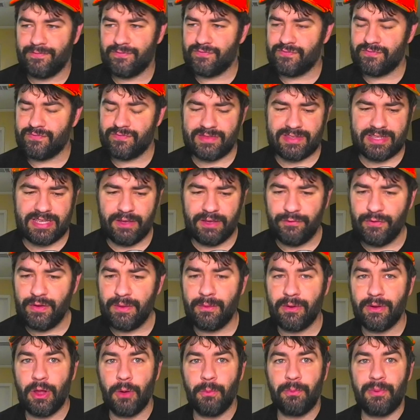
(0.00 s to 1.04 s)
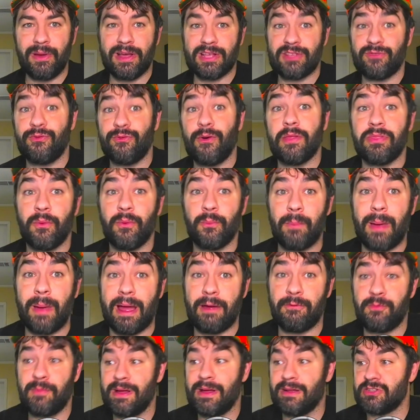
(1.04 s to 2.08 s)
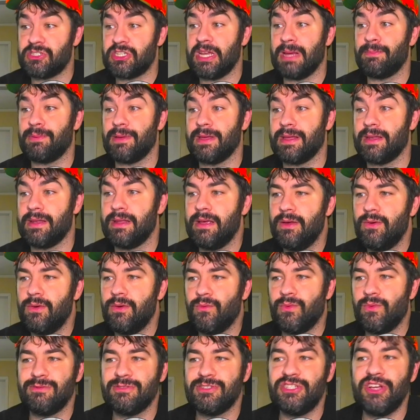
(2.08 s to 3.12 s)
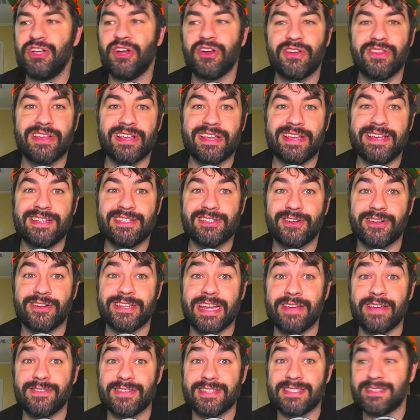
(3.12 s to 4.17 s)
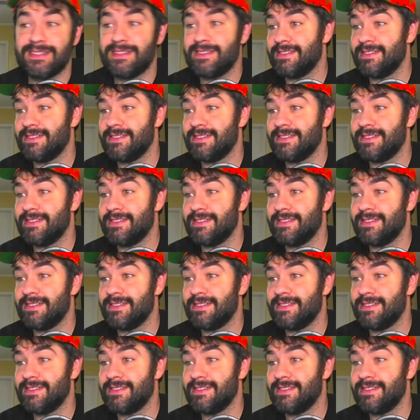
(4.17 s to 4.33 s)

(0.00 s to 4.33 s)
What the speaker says: Teofimo Lopez fought the pound-for-pound champion when he was younger than Keyshawn Davis.